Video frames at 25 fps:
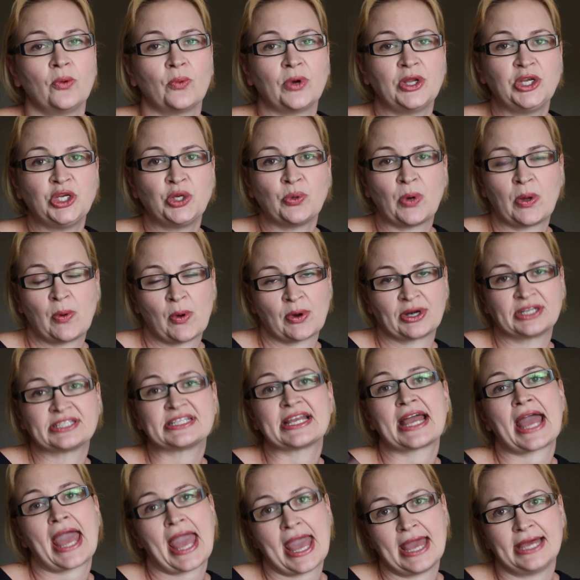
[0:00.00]
We knew where we
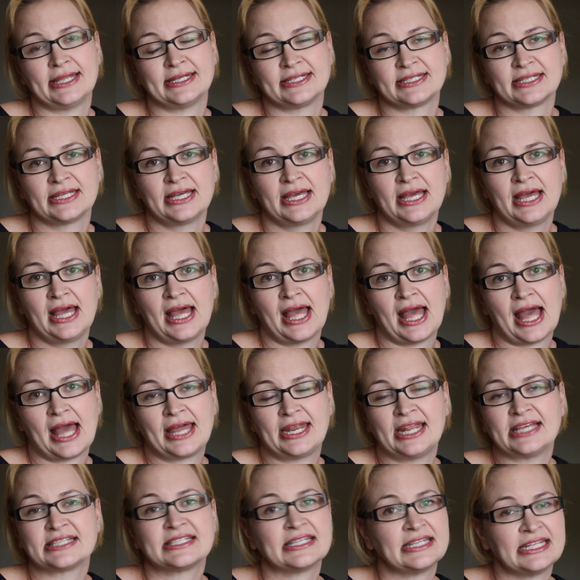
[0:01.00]
wanted to head,
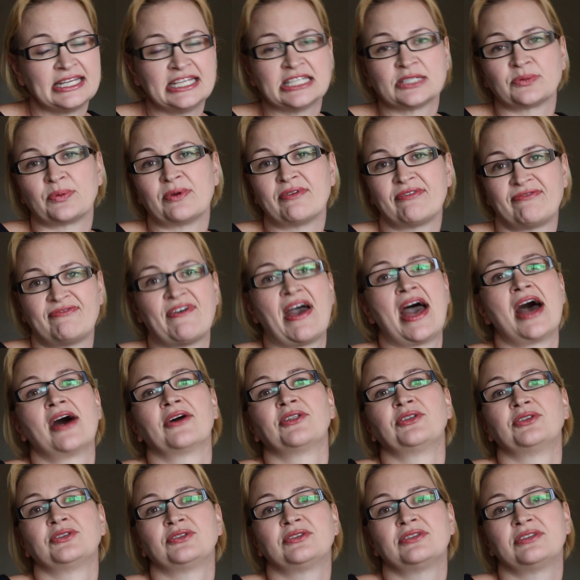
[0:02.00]
and as it is, we've
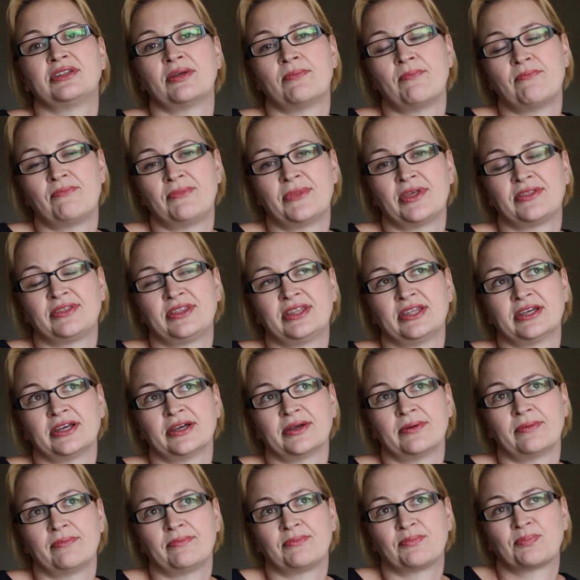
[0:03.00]
found that
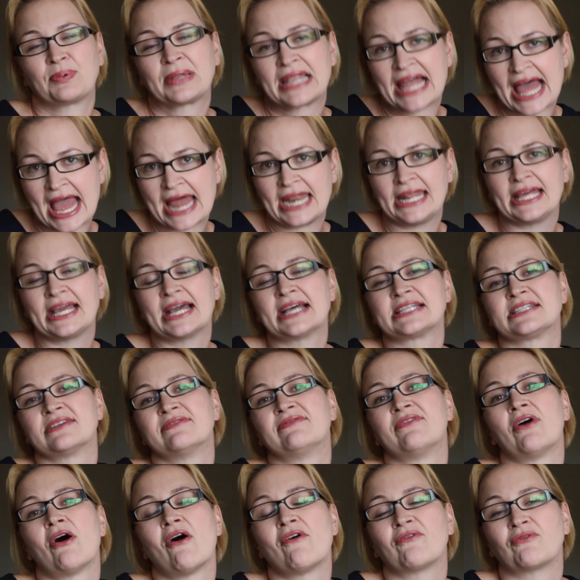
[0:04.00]
the planning has
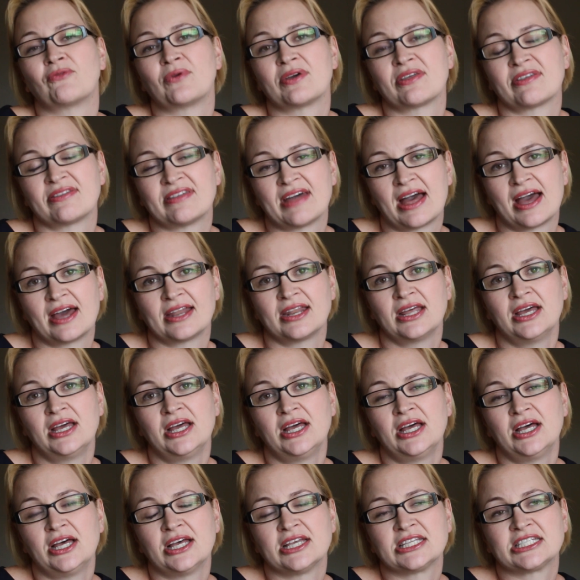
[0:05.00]
evolved with that.
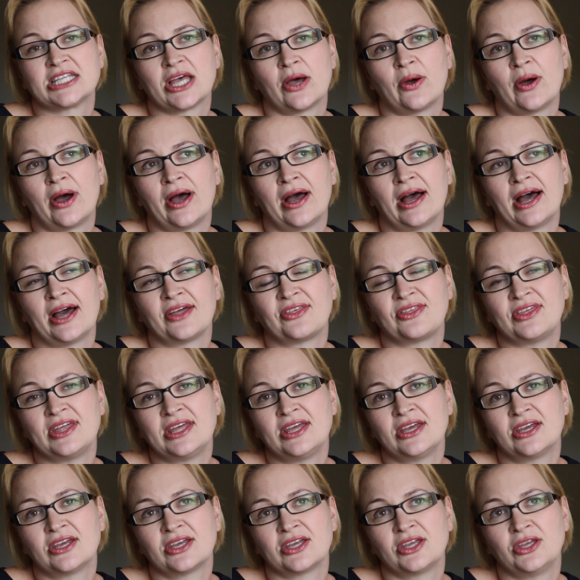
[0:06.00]
So I
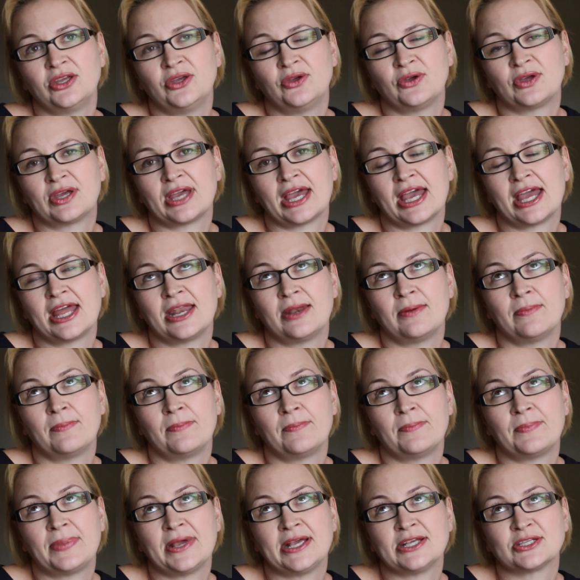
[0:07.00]
think you
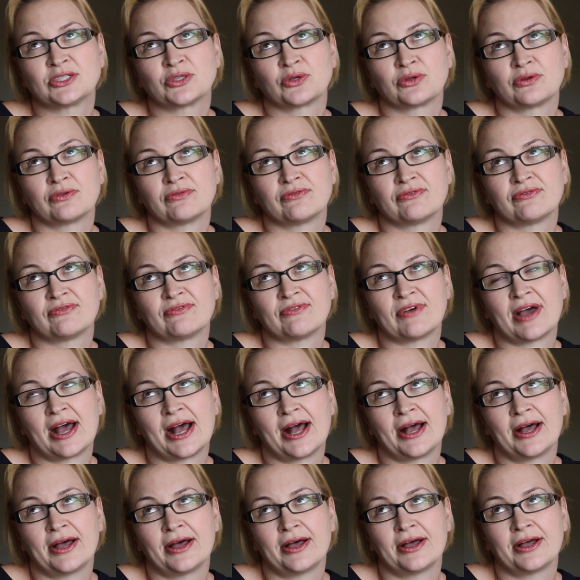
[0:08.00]
can be sort of
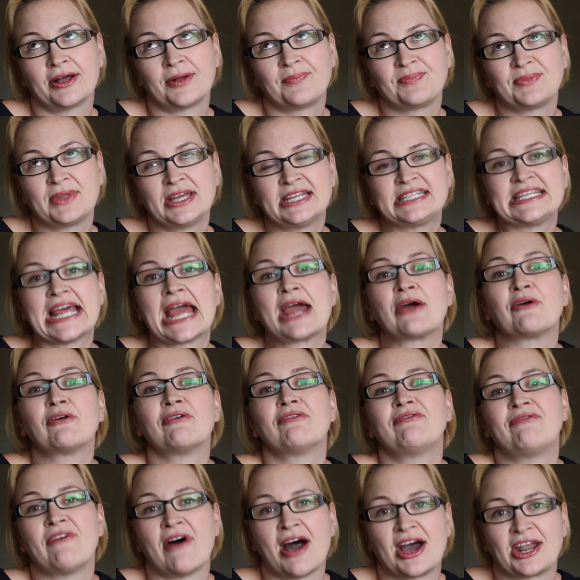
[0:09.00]

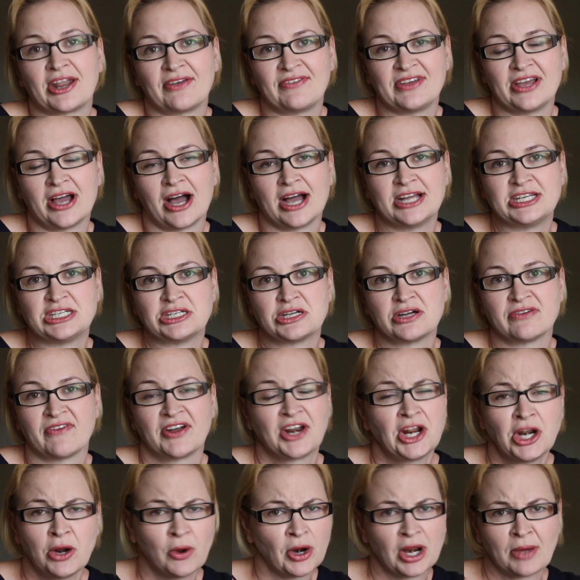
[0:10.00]
terrified of the idea of,
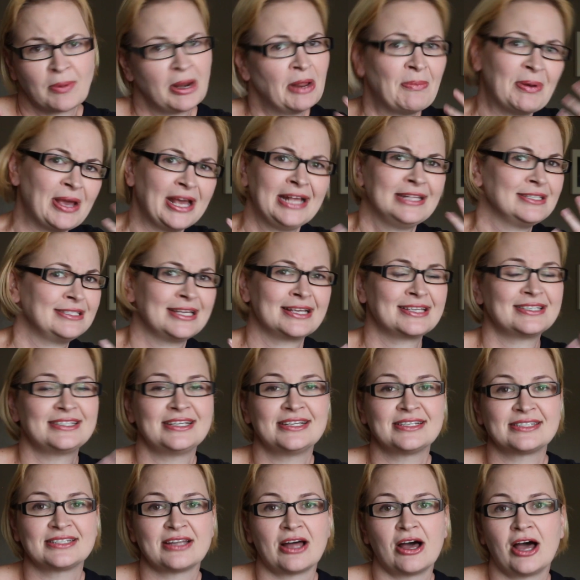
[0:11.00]
I don't know what I'm going to be in
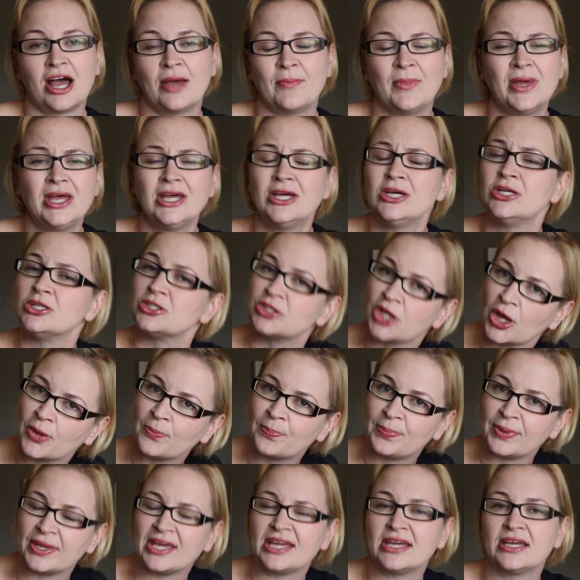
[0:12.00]
6 years' time.
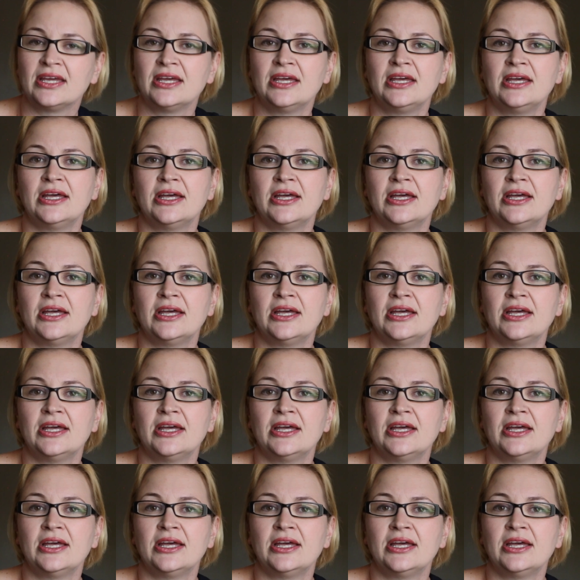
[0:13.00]
Don't be.